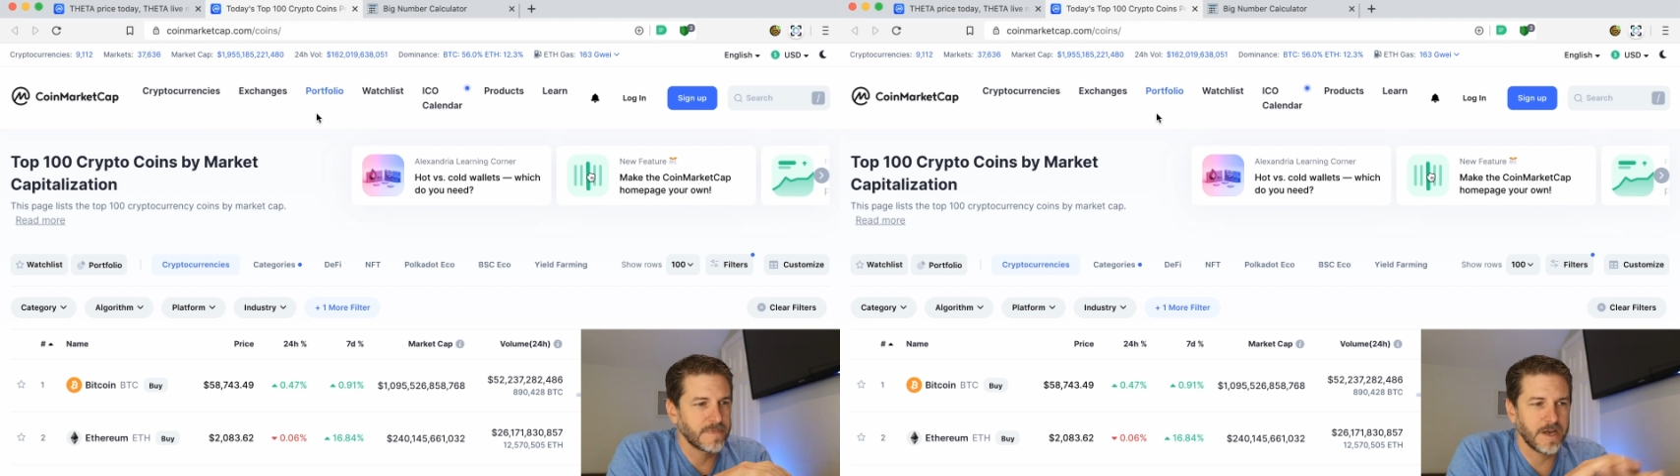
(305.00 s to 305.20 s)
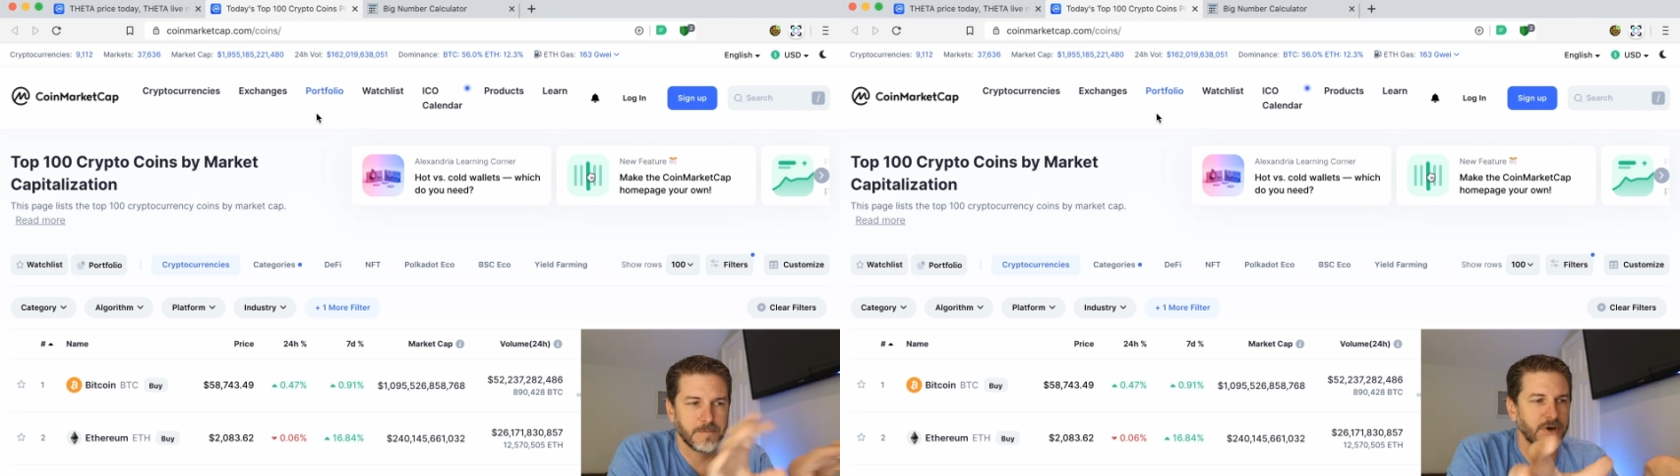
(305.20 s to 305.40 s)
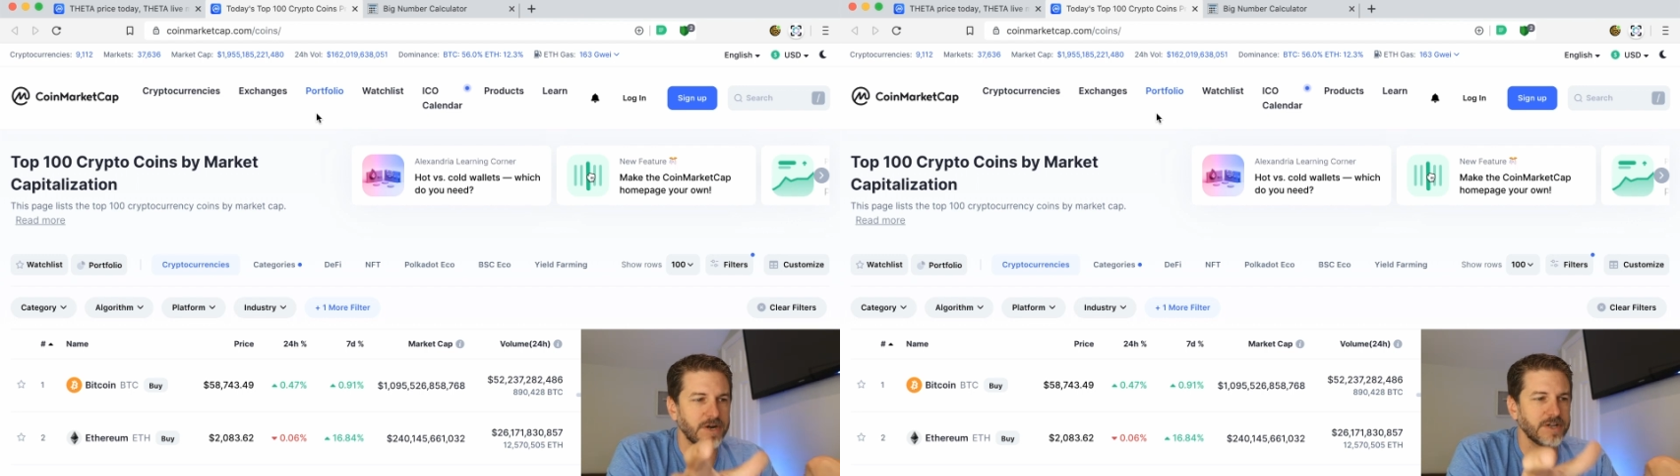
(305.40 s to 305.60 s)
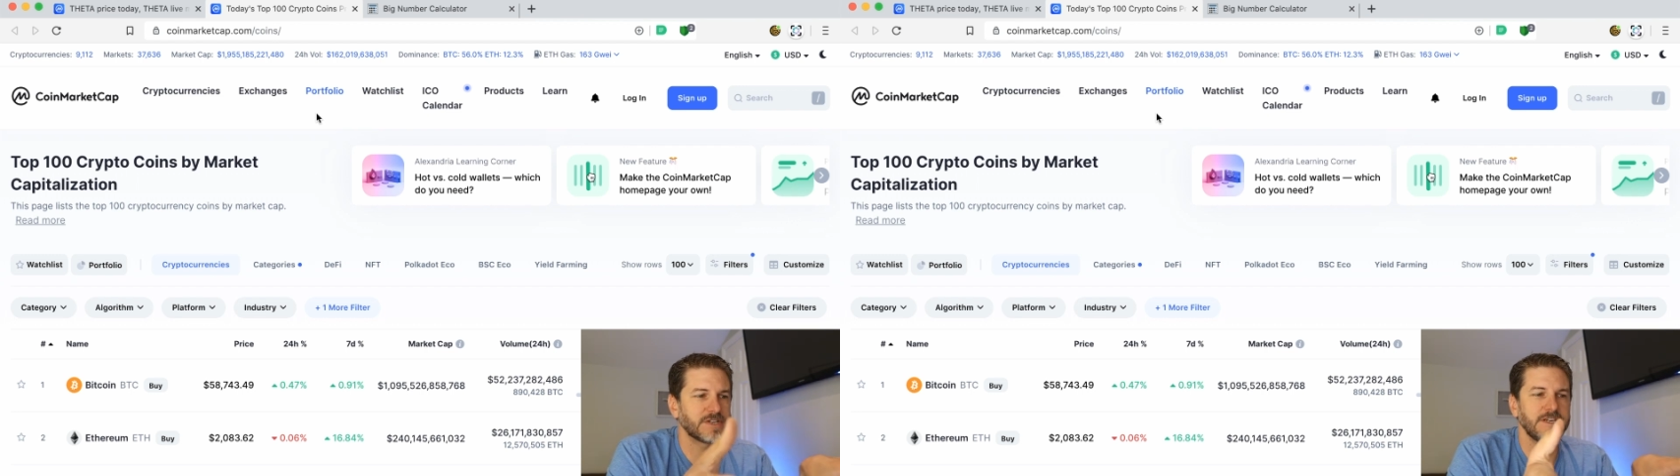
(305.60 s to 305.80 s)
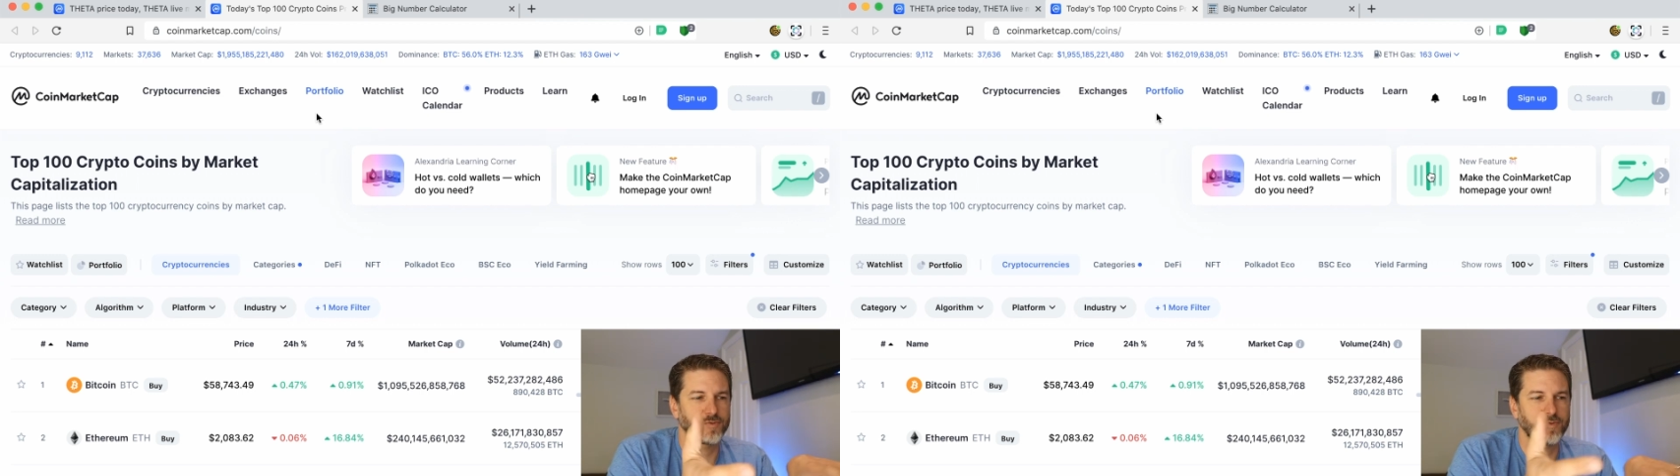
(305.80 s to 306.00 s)
a bunch of
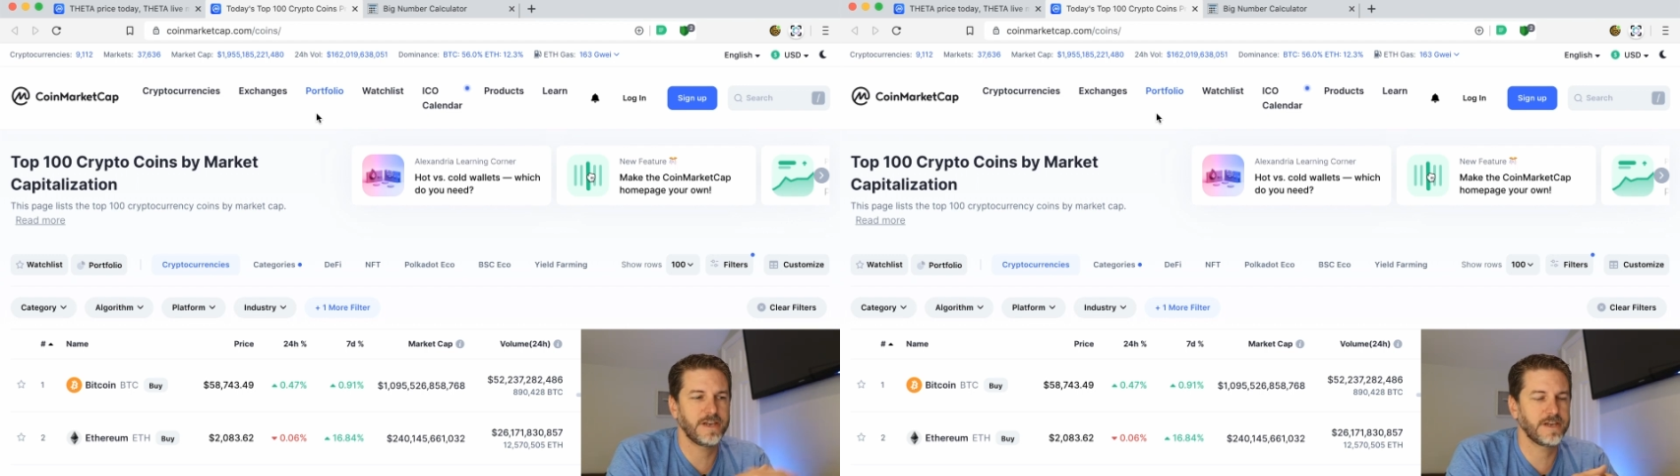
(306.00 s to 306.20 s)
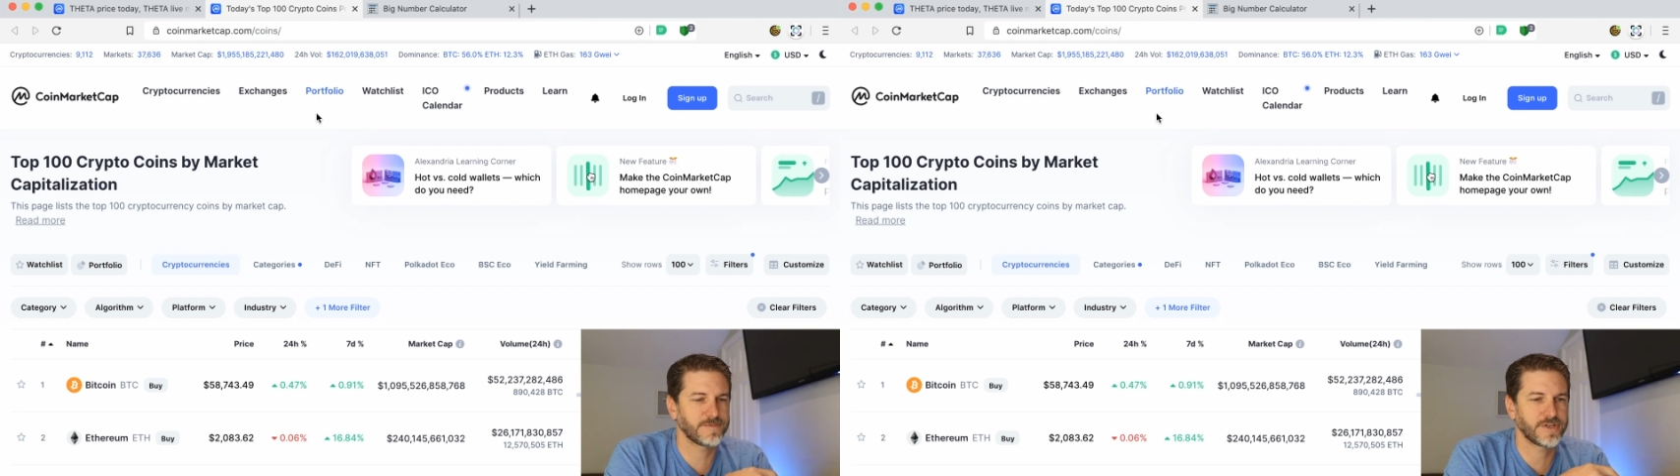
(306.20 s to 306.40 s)
these random